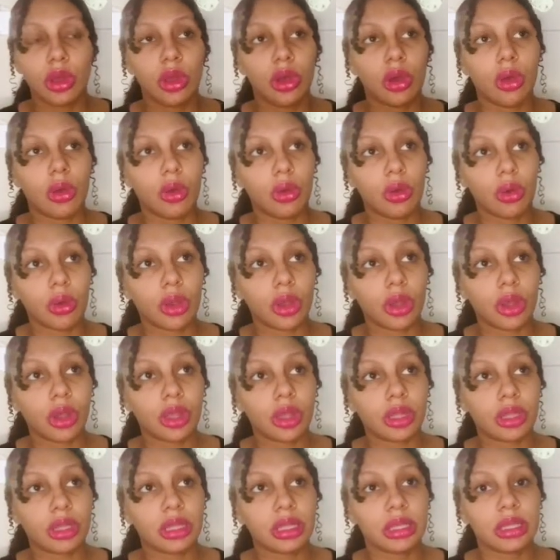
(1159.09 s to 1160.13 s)
or
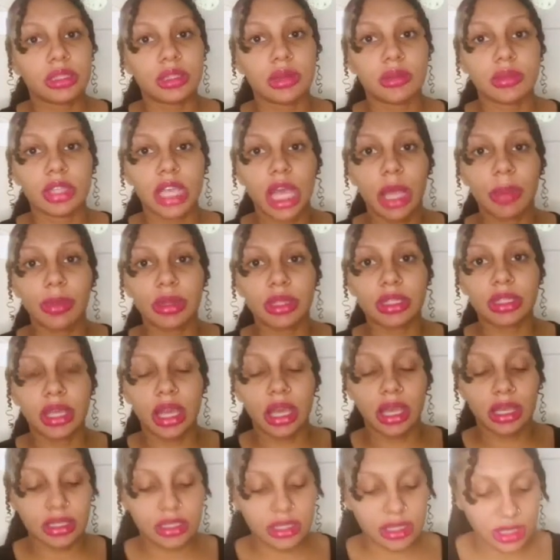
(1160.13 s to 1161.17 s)
some type of
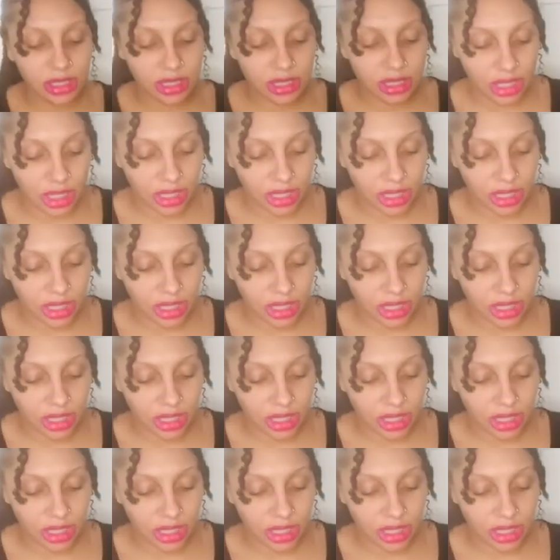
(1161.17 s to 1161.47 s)
toxicity